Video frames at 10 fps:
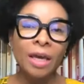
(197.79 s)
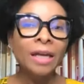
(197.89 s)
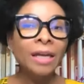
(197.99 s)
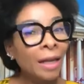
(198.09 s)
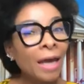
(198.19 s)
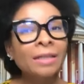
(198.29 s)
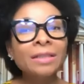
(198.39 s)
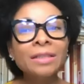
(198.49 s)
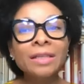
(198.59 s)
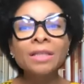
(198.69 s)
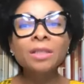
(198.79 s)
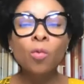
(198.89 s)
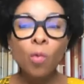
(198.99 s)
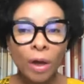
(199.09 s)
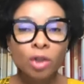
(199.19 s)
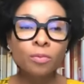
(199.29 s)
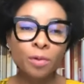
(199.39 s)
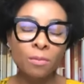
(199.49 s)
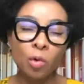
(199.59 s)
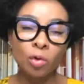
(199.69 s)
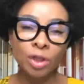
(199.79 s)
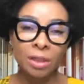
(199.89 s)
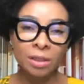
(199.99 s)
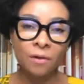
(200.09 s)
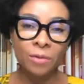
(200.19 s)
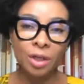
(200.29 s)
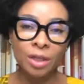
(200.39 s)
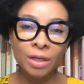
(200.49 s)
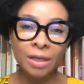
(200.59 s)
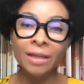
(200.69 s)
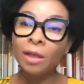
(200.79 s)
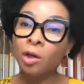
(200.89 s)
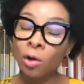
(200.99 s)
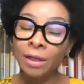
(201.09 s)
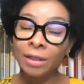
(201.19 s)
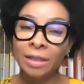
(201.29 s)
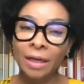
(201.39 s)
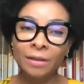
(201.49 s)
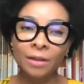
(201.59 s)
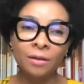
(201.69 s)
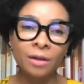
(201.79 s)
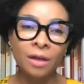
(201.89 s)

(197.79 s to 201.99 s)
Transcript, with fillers: and analysis as a way to promote transformation in the knowledge sector.